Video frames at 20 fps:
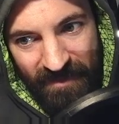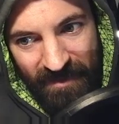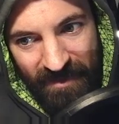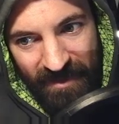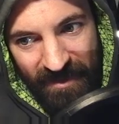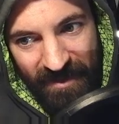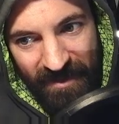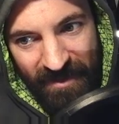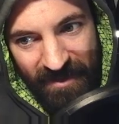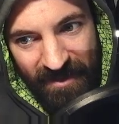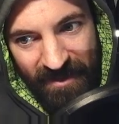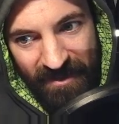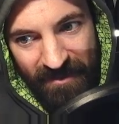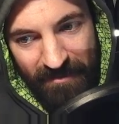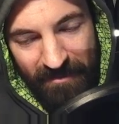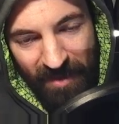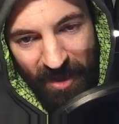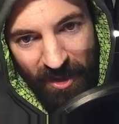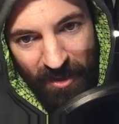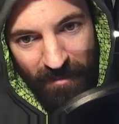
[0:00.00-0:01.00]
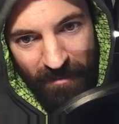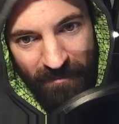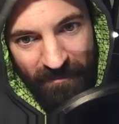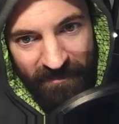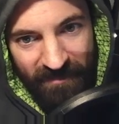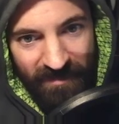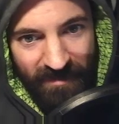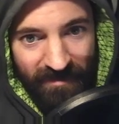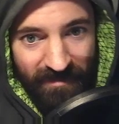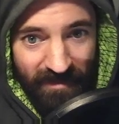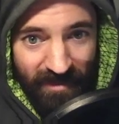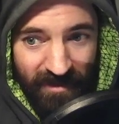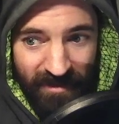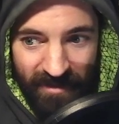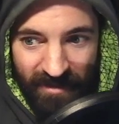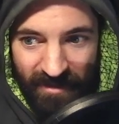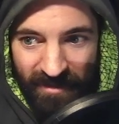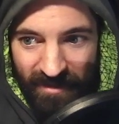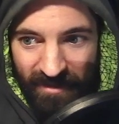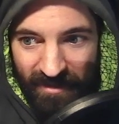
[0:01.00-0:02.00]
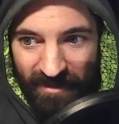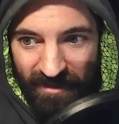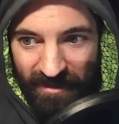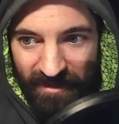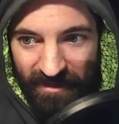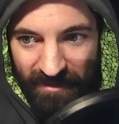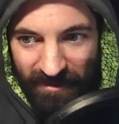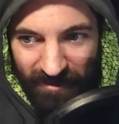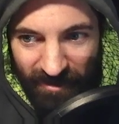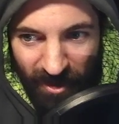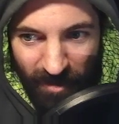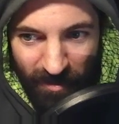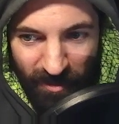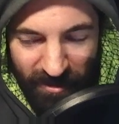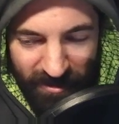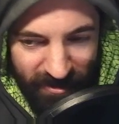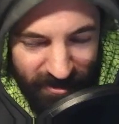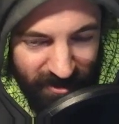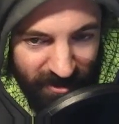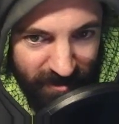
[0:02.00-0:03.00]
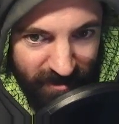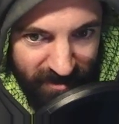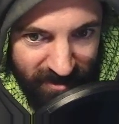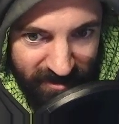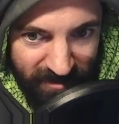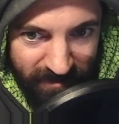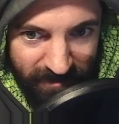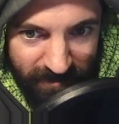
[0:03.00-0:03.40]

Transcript: And boom. No more germs.